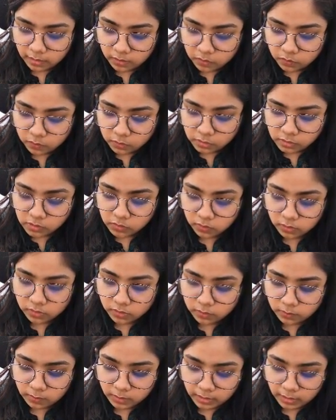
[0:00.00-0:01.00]
which is going
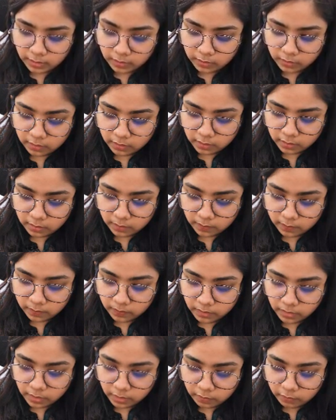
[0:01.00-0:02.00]
to be either
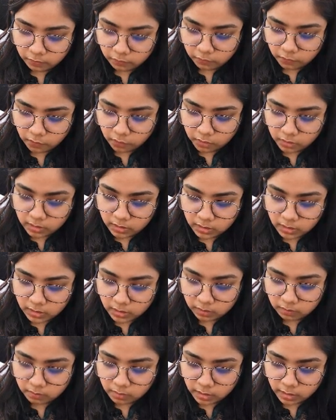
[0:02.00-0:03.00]

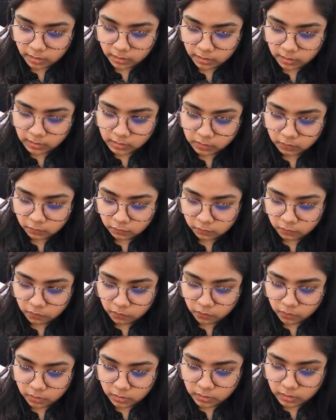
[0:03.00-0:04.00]
14 minus
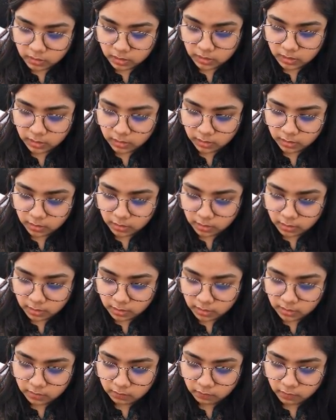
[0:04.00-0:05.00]
4t
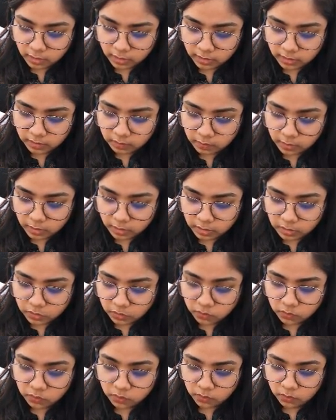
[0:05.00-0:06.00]
divided by
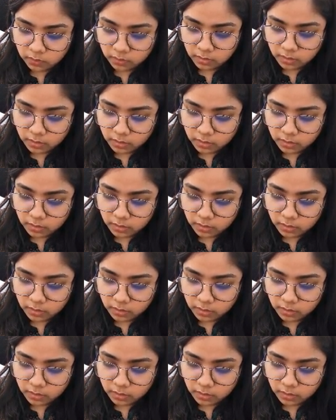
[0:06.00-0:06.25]
2